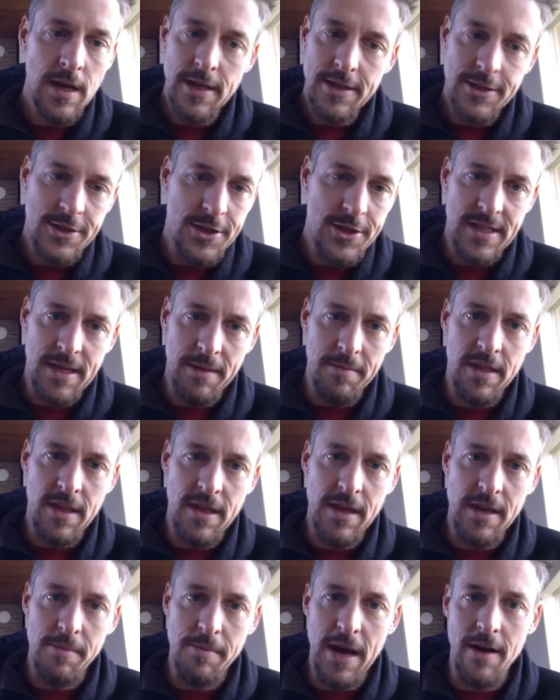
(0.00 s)
Just something to
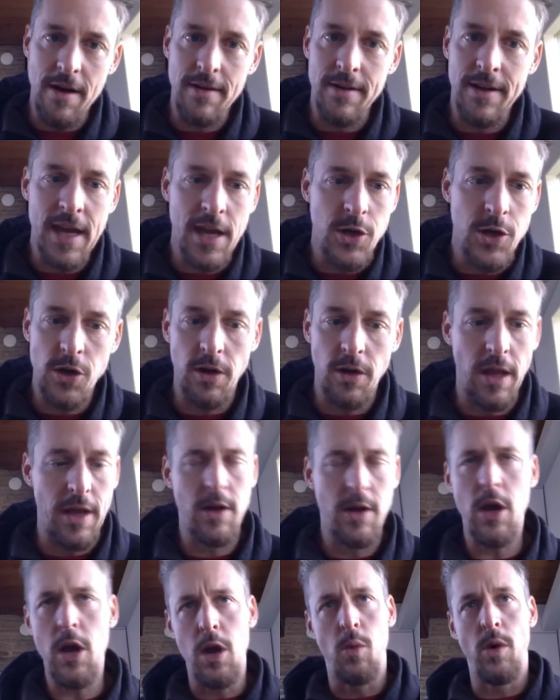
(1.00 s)
think about in case you're
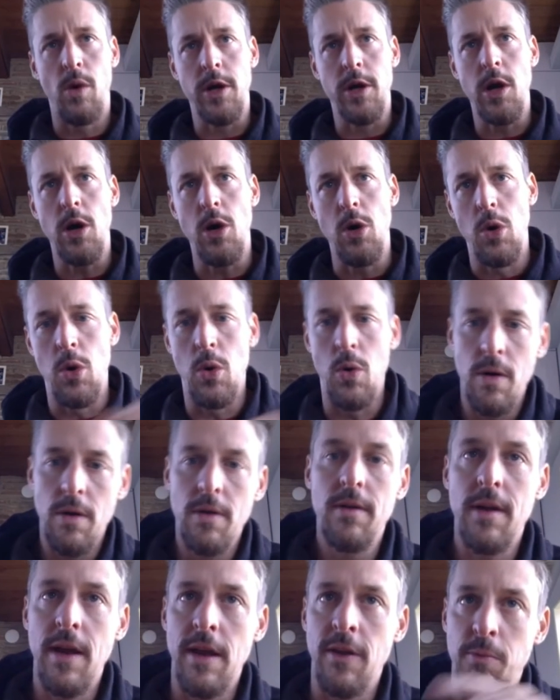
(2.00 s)
like, hey, where'd it go?
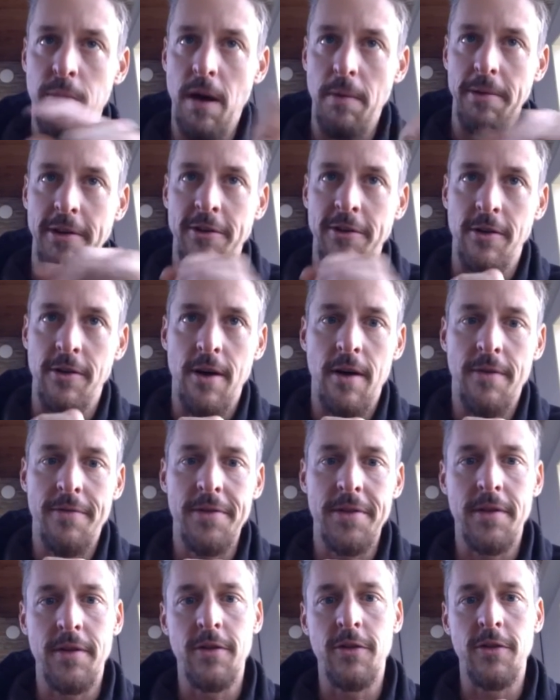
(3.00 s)
It's probably turned off
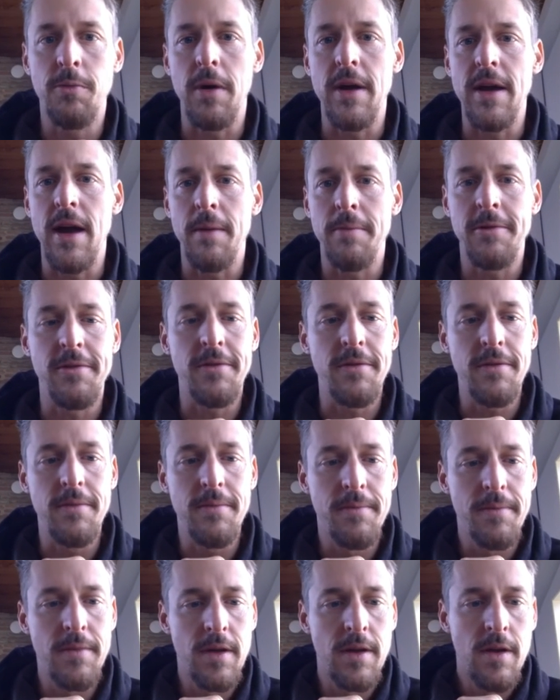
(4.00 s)
in the display options.
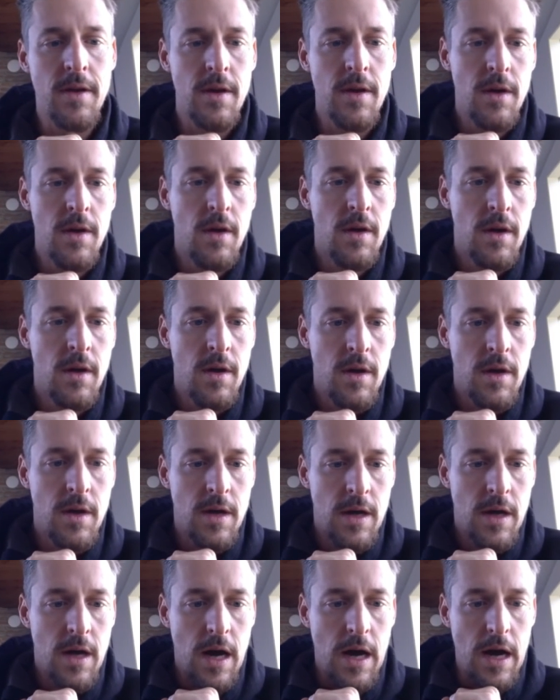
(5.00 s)

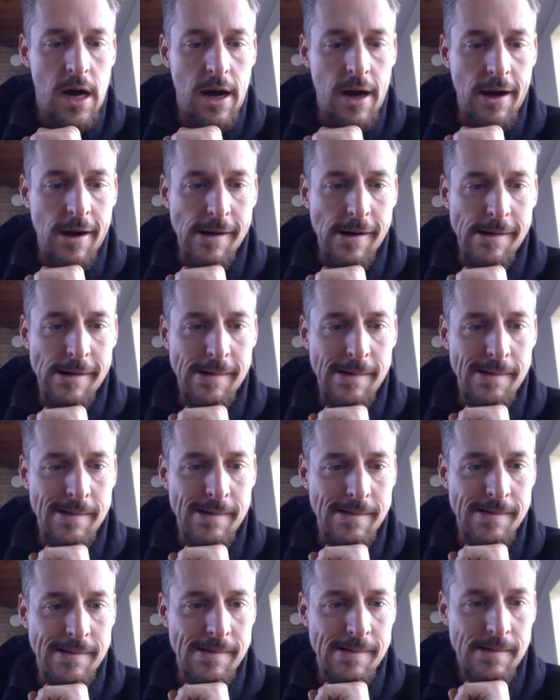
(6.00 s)

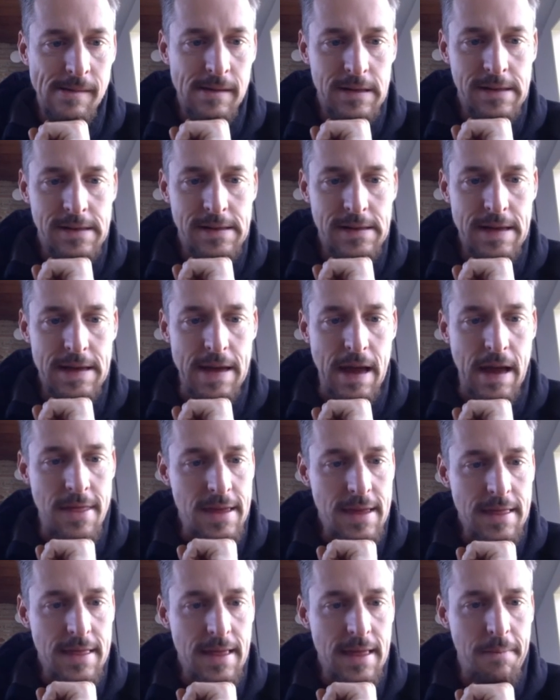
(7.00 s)
Let's see. I
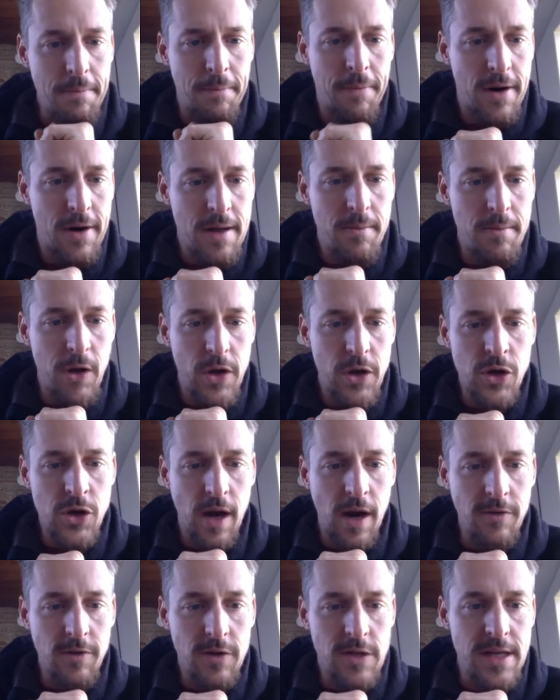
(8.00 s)
think that pretty much
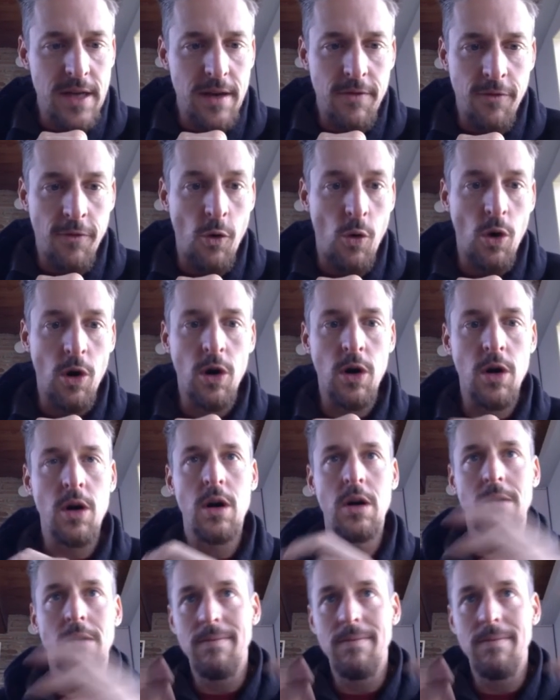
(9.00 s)
covers it for